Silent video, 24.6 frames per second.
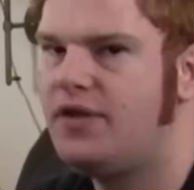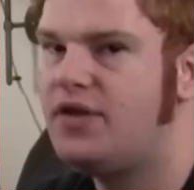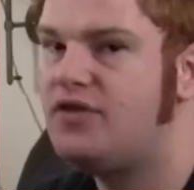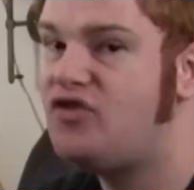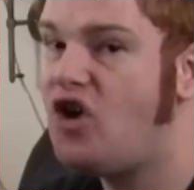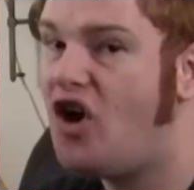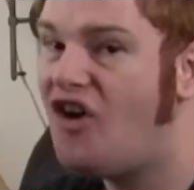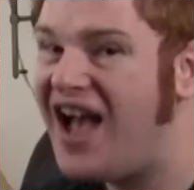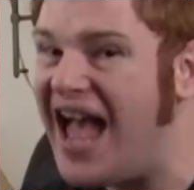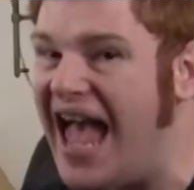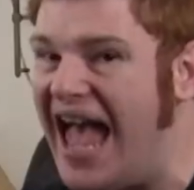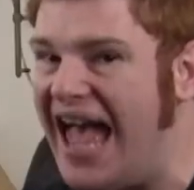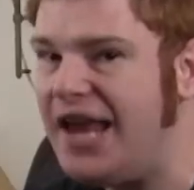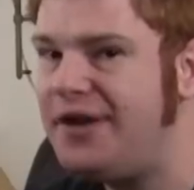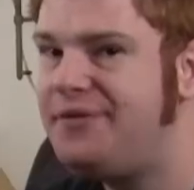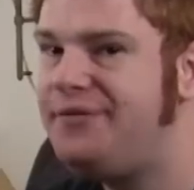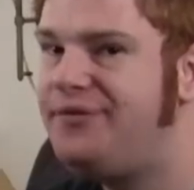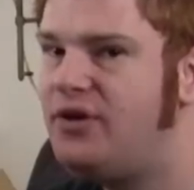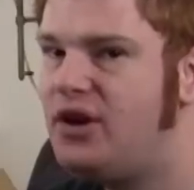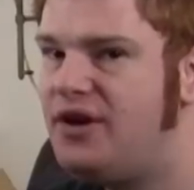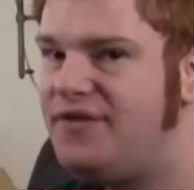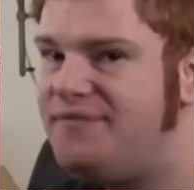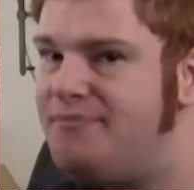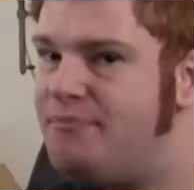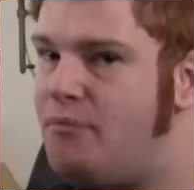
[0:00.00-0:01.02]
There are a
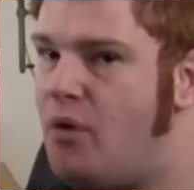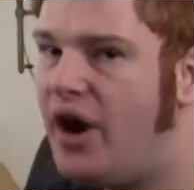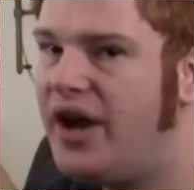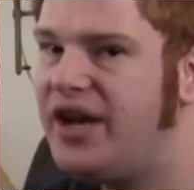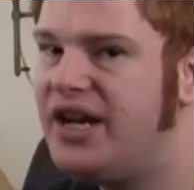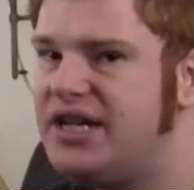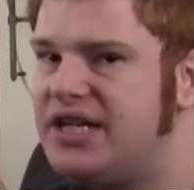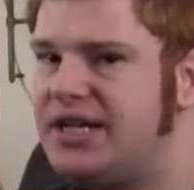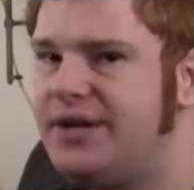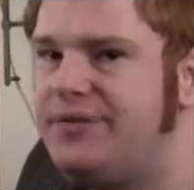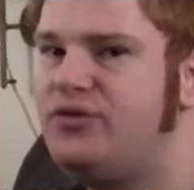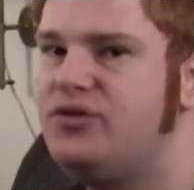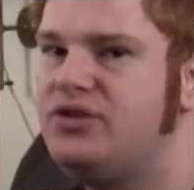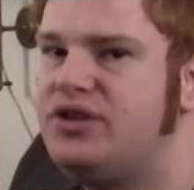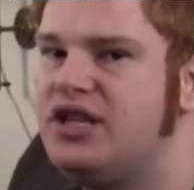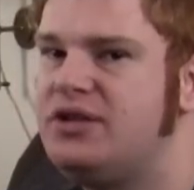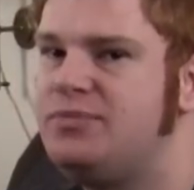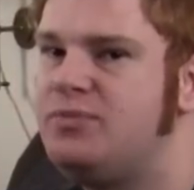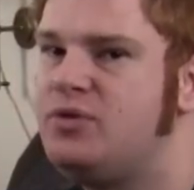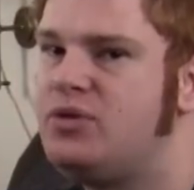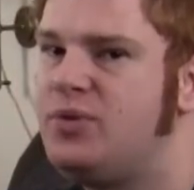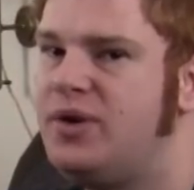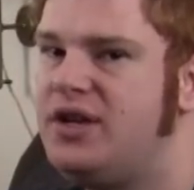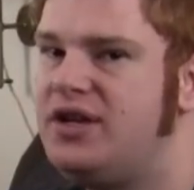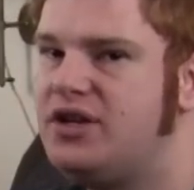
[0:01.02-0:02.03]
handful of minor differences
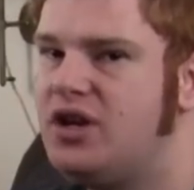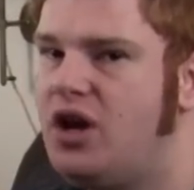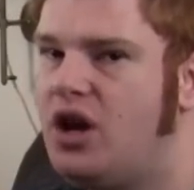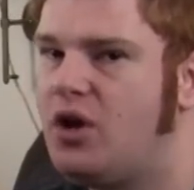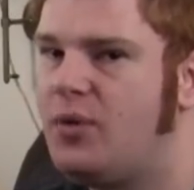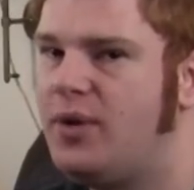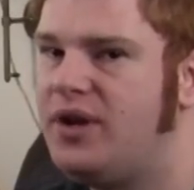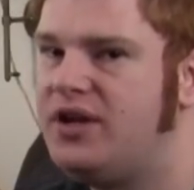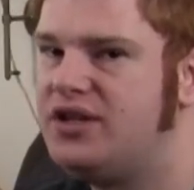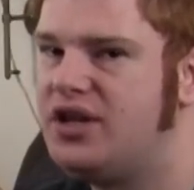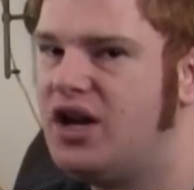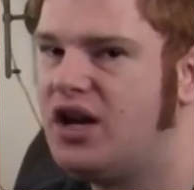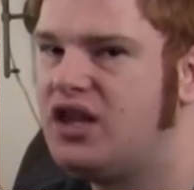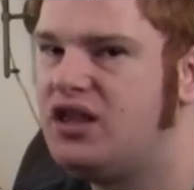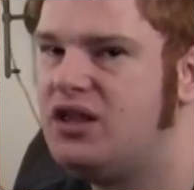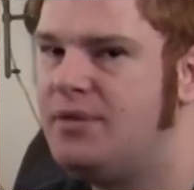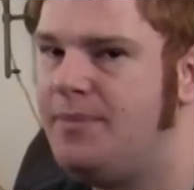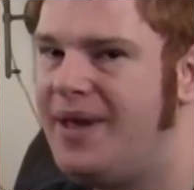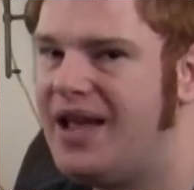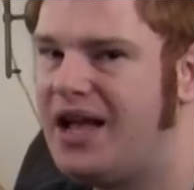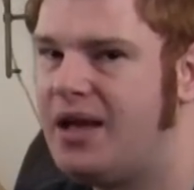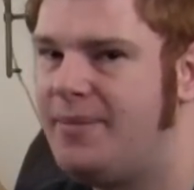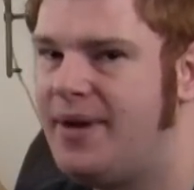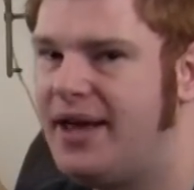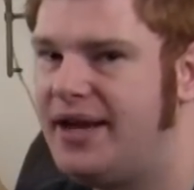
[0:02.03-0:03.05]
between Darkwing Duck and the
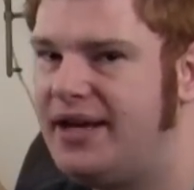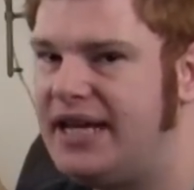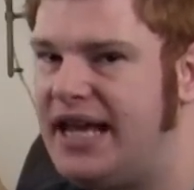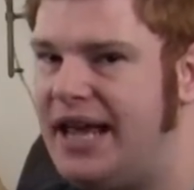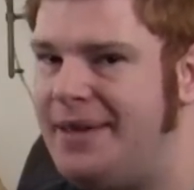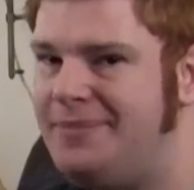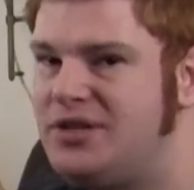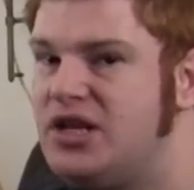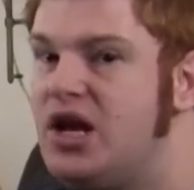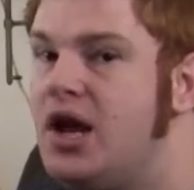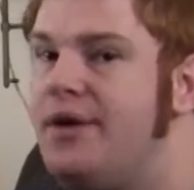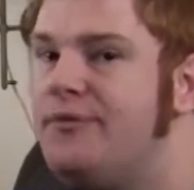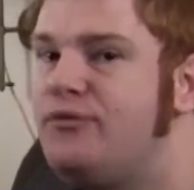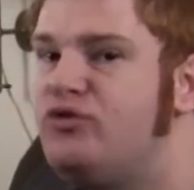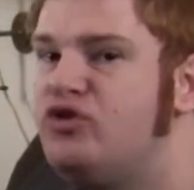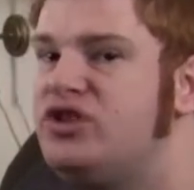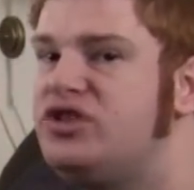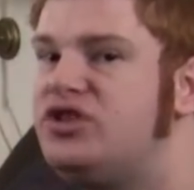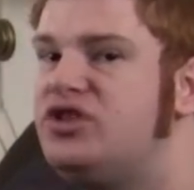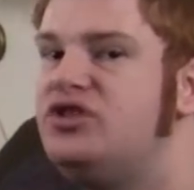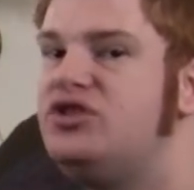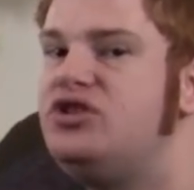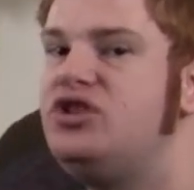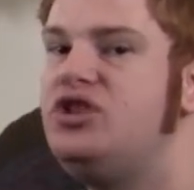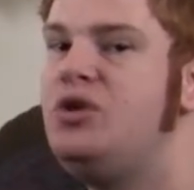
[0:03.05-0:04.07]
Mega Man games. For
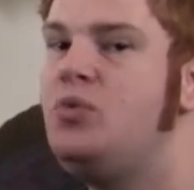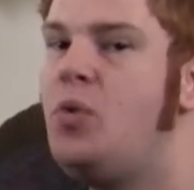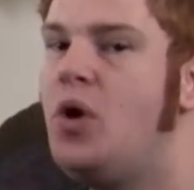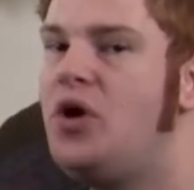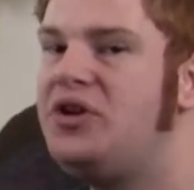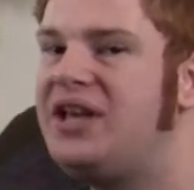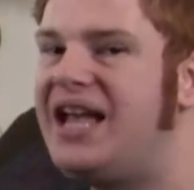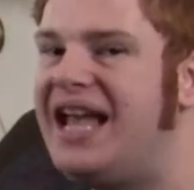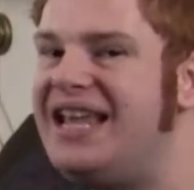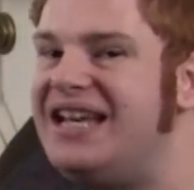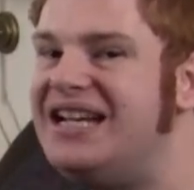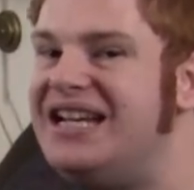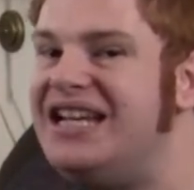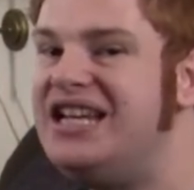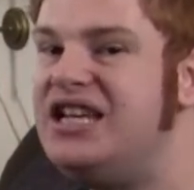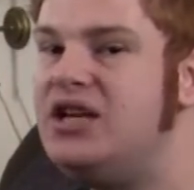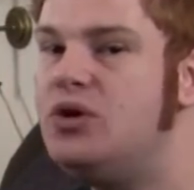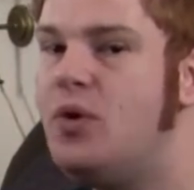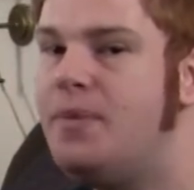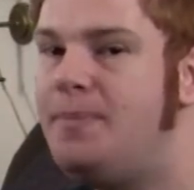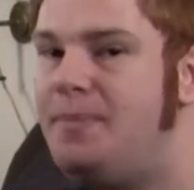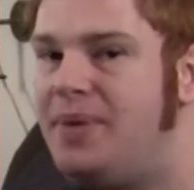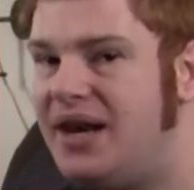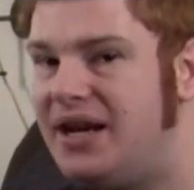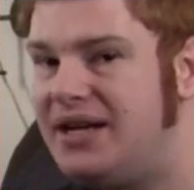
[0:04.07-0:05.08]
instance, you won't gain any
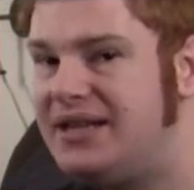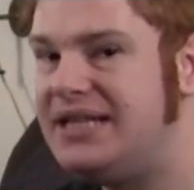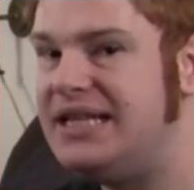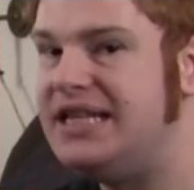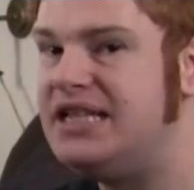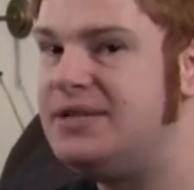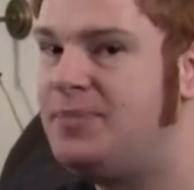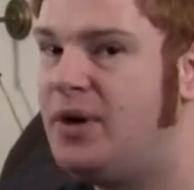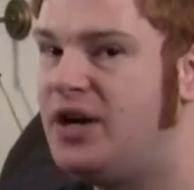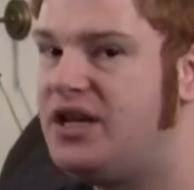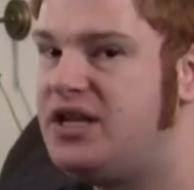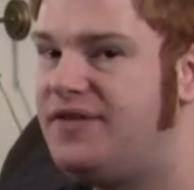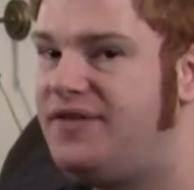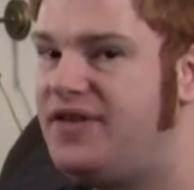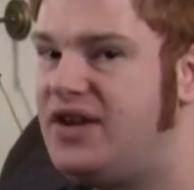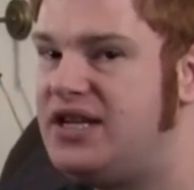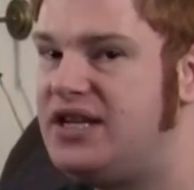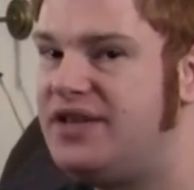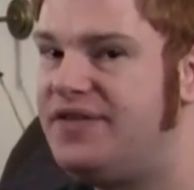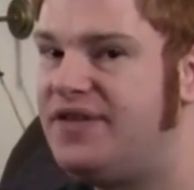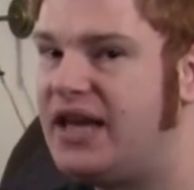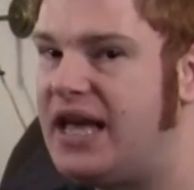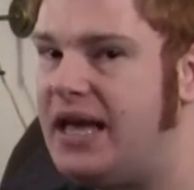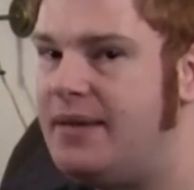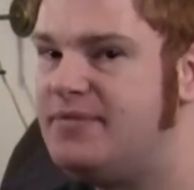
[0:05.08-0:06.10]
new abilities by
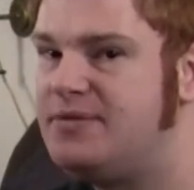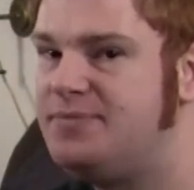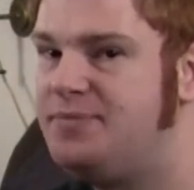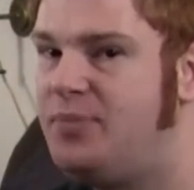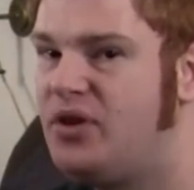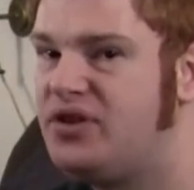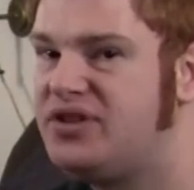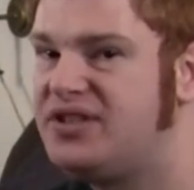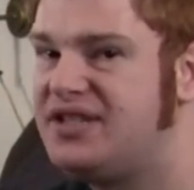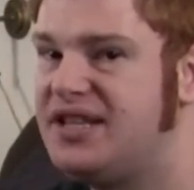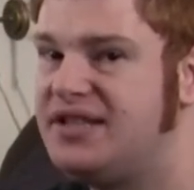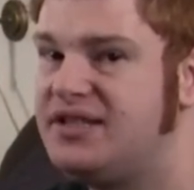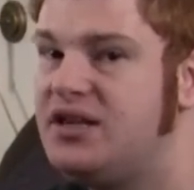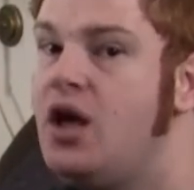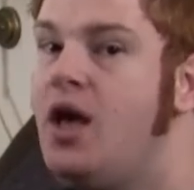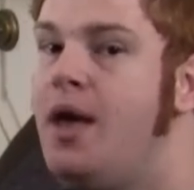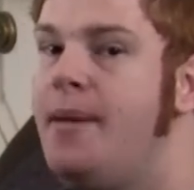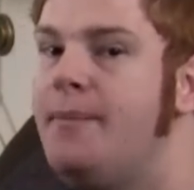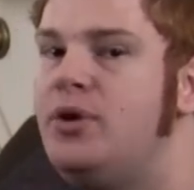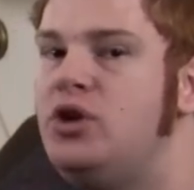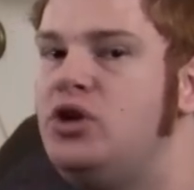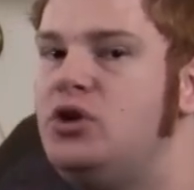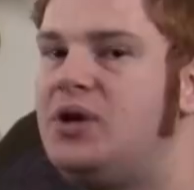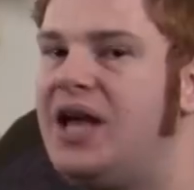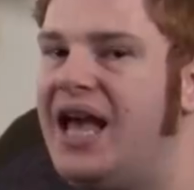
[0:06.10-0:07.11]
defeating the game's bosses,
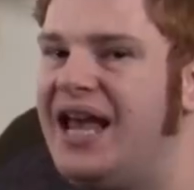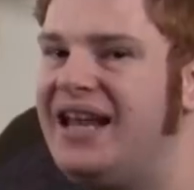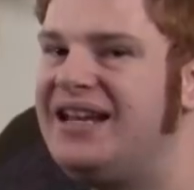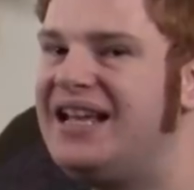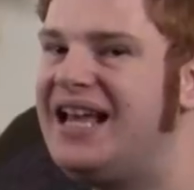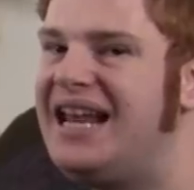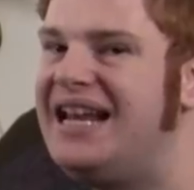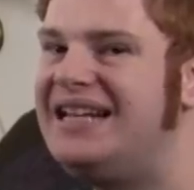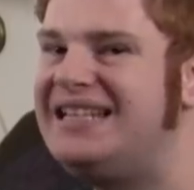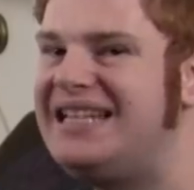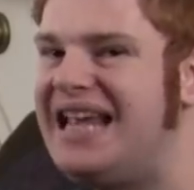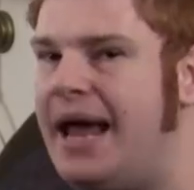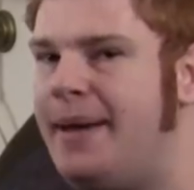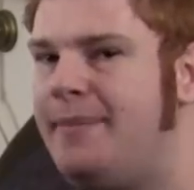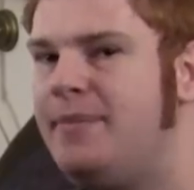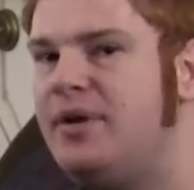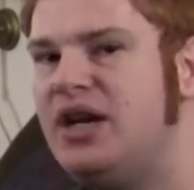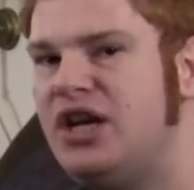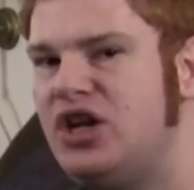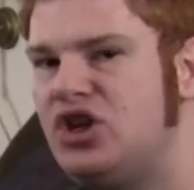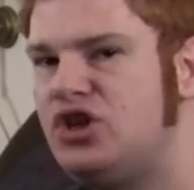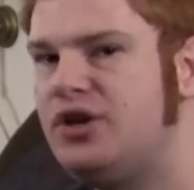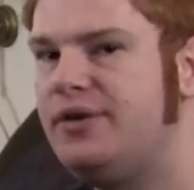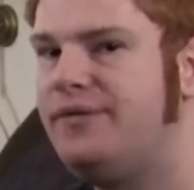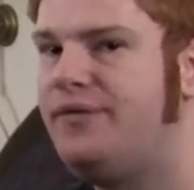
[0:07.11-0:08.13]
but you can collect
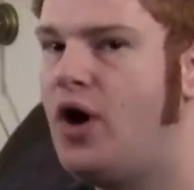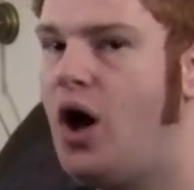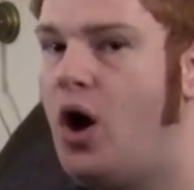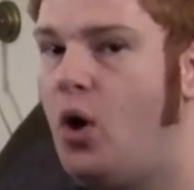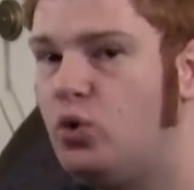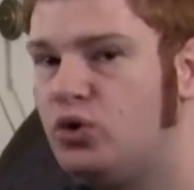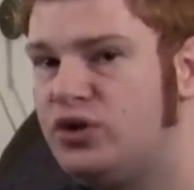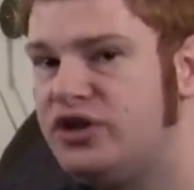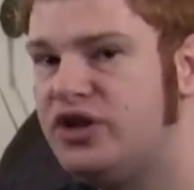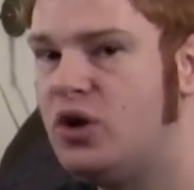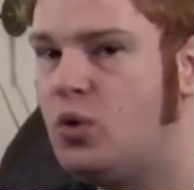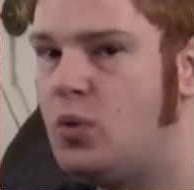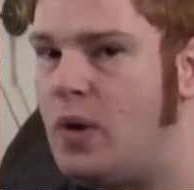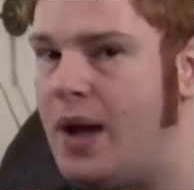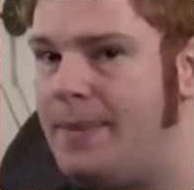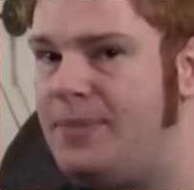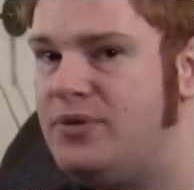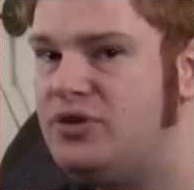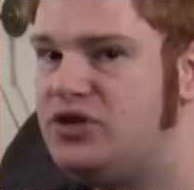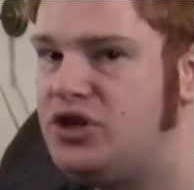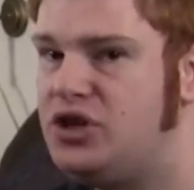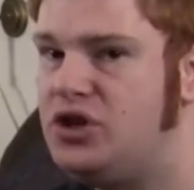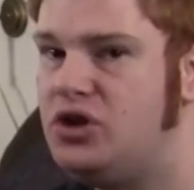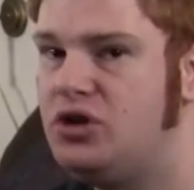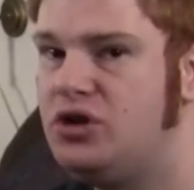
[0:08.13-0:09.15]
ammunition for alternate
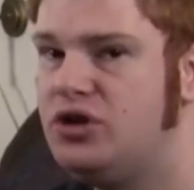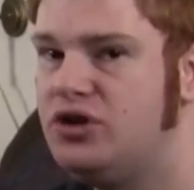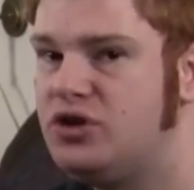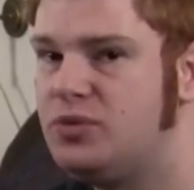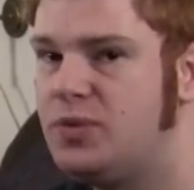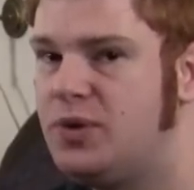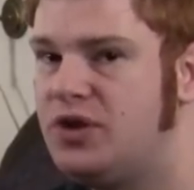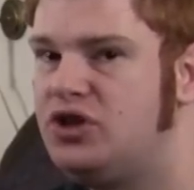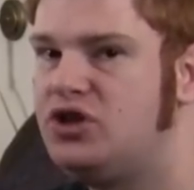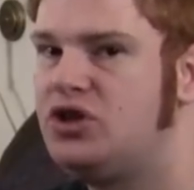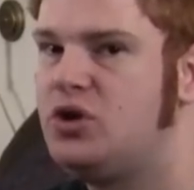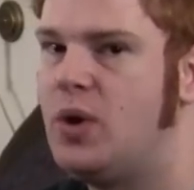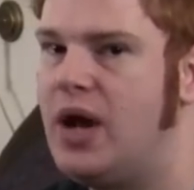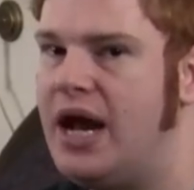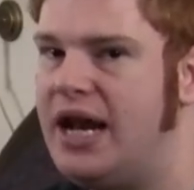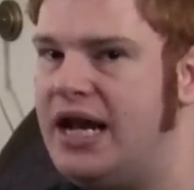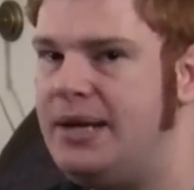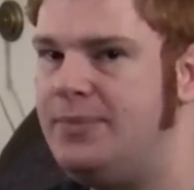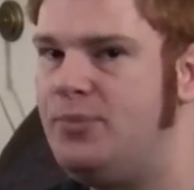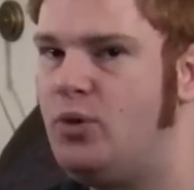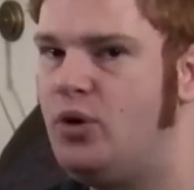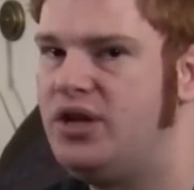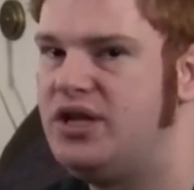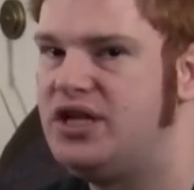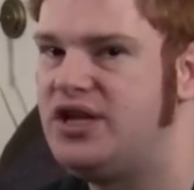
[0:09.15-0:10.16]
weapons that you can switch to at any
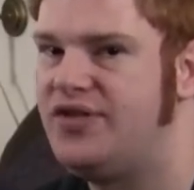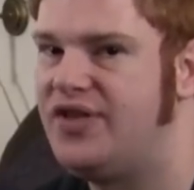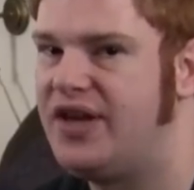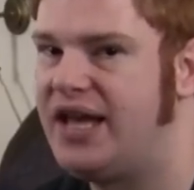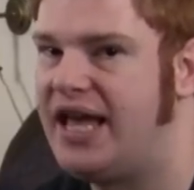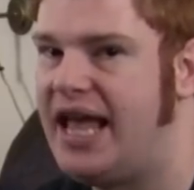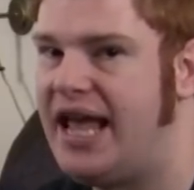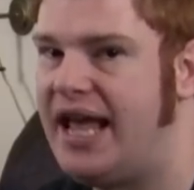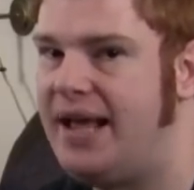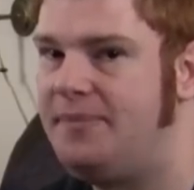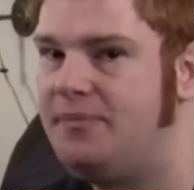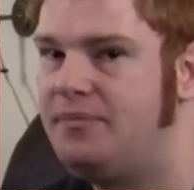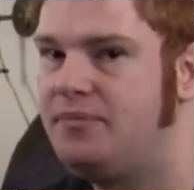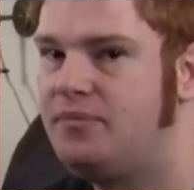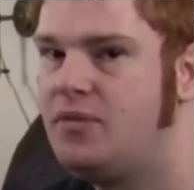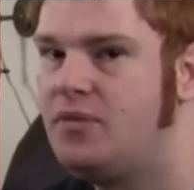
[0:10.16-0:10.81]
point in the game.